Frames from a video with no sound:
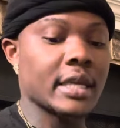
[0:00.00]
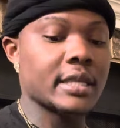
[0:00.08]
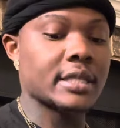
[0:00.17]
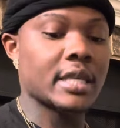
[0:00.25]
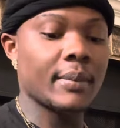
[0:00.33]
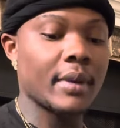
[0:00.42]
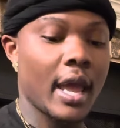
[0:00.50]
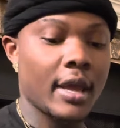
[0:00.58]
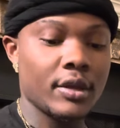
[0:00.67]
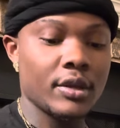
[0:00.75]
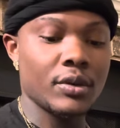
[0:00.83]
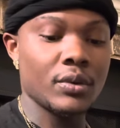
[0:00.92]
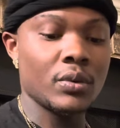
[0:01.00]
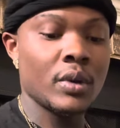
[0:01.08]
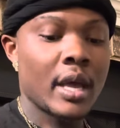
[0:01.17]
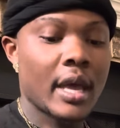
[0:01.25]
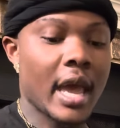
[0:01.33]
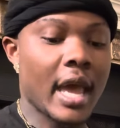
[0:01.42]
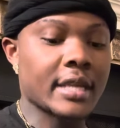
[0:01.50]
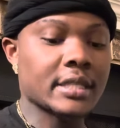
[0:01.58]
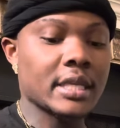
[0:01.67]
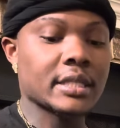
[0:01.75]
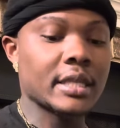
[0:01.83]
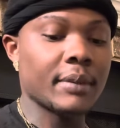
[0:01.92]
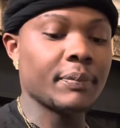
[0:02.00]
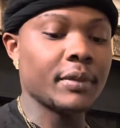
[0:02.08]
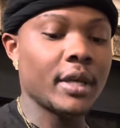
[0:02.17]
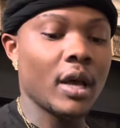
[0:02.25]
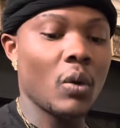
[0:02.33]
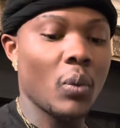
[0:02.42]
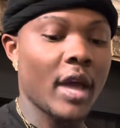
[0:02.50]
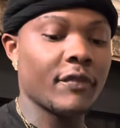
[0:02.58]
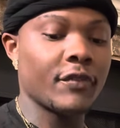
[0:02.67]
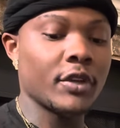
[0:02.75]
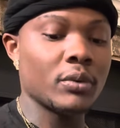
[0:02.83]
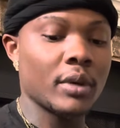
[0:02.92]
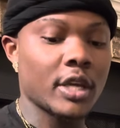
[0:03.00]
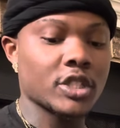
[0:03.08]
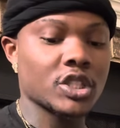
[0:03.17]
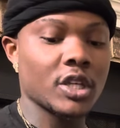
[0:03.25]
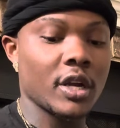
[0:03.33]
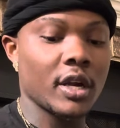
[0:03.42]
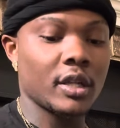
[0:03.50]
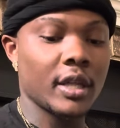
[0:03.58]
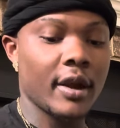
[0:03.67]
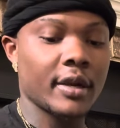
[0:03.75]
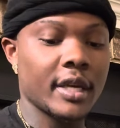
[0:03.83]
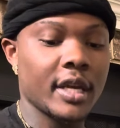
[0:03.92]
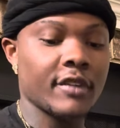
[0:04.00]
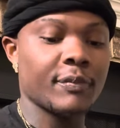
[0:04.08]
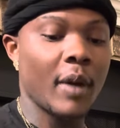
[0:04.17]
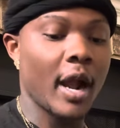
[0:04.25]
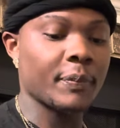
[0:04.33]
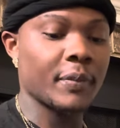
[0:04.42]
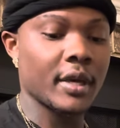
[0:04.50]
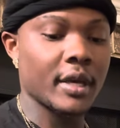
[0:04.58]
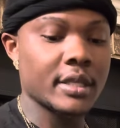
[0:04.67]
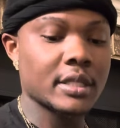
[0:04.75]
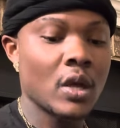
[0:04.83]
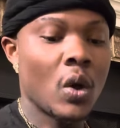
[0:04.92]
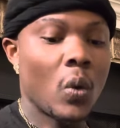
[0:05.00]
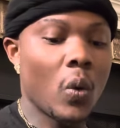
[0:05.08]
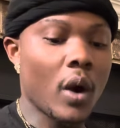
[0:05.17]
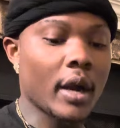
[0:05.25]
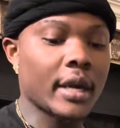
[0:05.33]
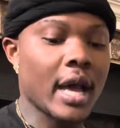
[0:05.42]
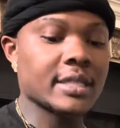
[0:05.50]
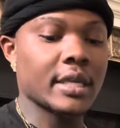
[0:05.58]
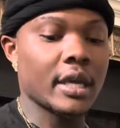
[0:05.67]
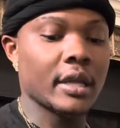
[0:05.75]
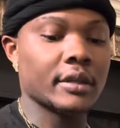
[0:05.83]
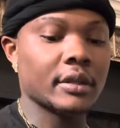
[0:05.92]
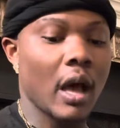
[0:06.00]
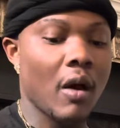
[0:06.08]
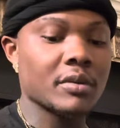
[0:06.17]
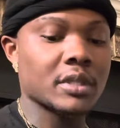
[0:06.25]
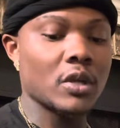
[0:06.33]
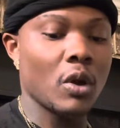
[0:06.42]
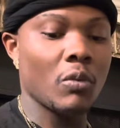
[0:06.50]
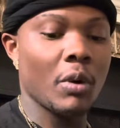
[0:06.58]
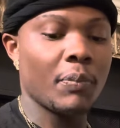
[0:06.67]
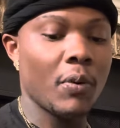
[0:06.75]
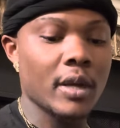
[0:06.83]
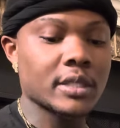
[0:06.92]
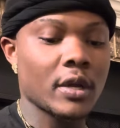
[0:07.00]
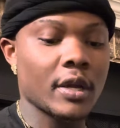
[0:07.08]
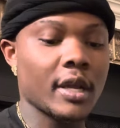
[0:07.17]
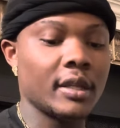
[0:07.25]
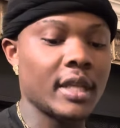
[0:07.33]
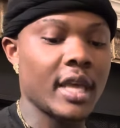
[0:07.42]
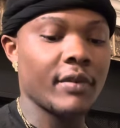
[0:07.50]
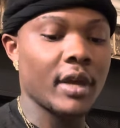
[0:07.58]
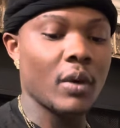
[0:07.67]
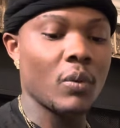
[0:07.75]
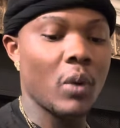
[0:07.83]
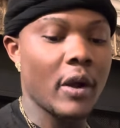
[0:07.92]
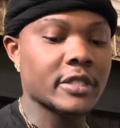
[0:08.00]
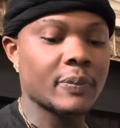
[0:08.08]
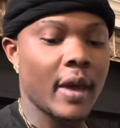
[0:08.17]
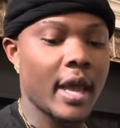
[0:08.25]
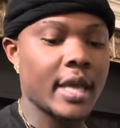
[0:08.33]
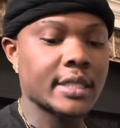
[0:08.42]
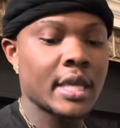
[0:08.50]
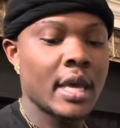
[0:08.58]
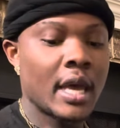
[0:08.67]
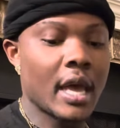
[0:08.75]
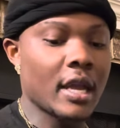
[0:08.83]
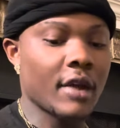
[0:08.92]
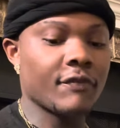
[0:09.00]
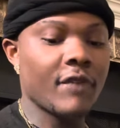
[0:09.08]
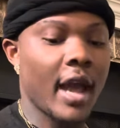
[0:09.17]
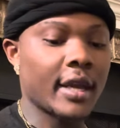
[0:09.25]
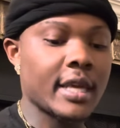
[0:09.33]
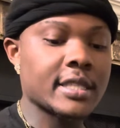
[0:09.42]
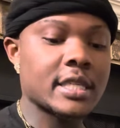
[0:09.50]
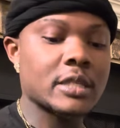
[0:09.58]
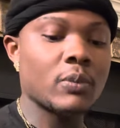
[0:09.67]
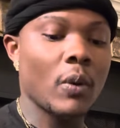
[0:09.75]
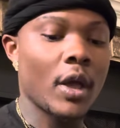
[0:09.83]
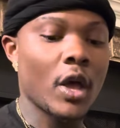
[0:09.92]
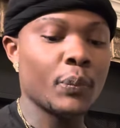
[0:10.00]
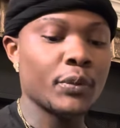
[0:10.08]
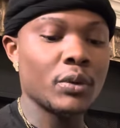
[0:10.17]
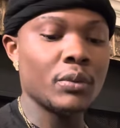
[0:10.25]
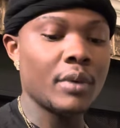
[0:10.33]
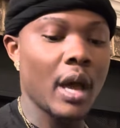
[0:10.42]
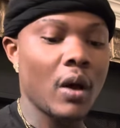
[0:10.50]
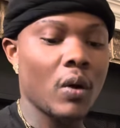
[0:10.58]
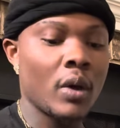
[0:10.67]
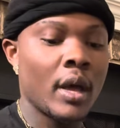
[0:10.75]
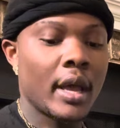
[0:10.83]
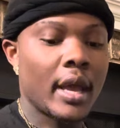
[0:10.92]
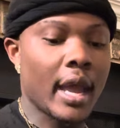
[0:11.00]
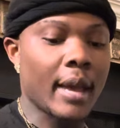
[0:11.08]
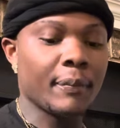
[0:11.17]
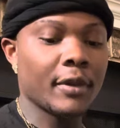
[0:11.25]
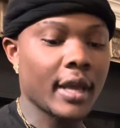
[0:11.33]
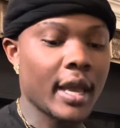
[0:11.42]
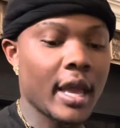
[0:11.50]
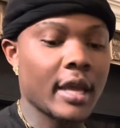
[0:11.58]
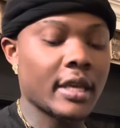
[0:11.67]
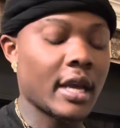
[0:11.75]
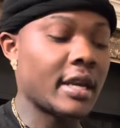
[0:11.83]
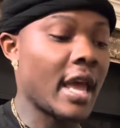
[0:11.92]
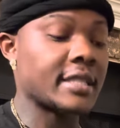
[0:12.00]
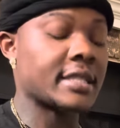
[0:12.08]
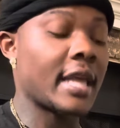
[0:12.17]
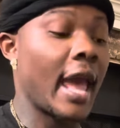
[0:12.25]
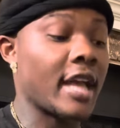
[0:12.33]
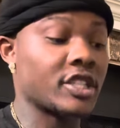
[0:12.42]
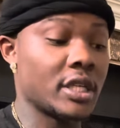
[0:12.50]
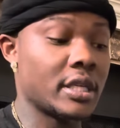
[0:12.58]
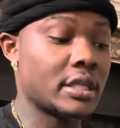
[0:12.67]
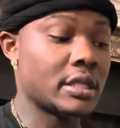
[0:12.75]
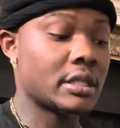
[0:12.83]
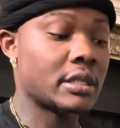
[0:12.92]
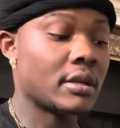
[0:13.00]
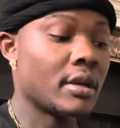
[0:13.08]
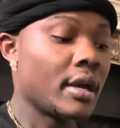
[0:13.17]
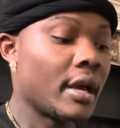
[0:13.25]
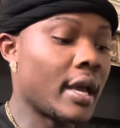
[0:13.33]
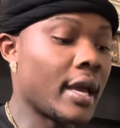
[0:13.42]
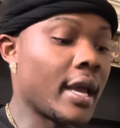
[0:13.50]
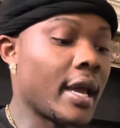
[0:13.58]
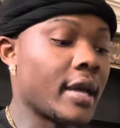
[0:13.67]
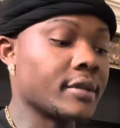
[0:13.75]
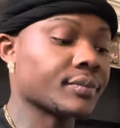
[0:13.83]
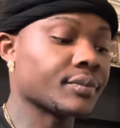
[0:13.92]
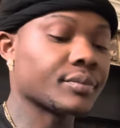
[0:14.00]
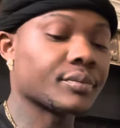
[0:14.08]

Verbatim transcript: intimidate you, and this is simply a way for you to ensure clarity of purpose. Organizing your thoughts, your reports, or your living and workspace and your finances will help you know and plan your next actions. And